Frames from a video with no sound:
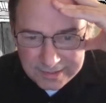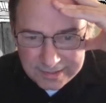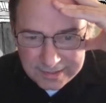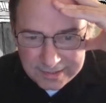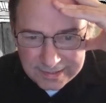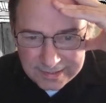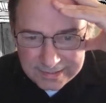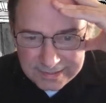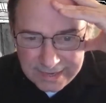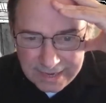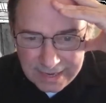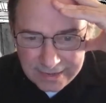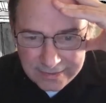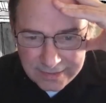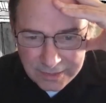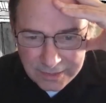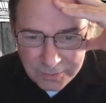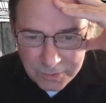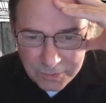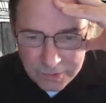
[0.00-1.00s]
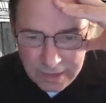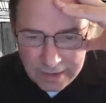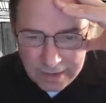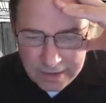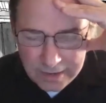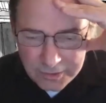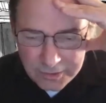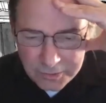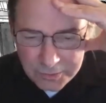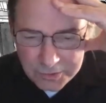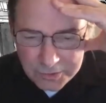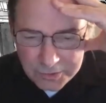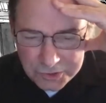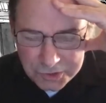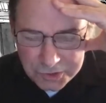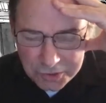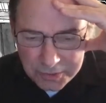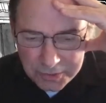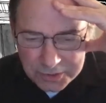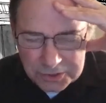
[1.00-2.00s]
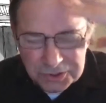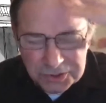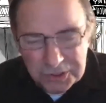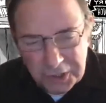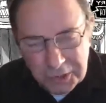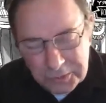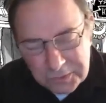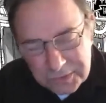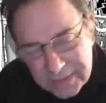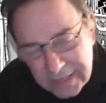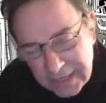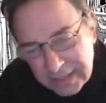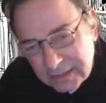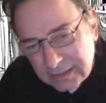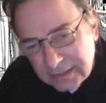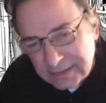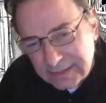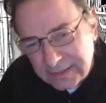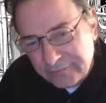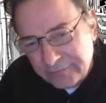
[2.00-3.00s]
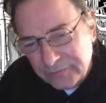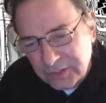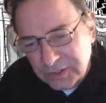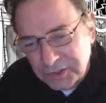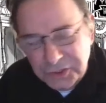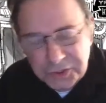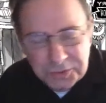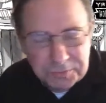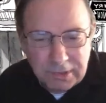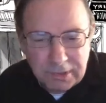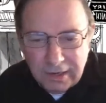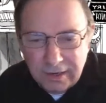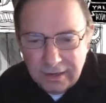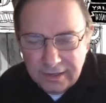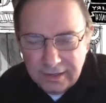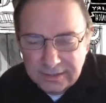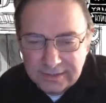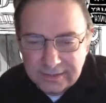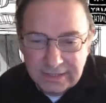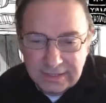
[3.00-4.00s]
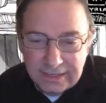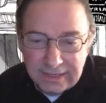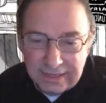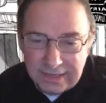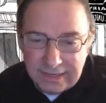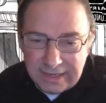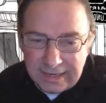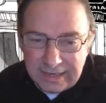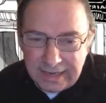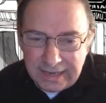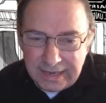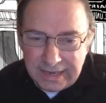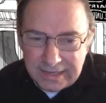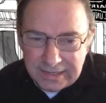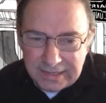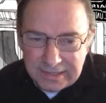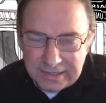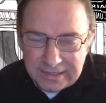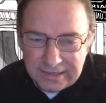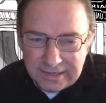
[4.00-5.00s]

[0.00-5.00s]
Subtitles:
I know there were Jewish hotels at these spas, and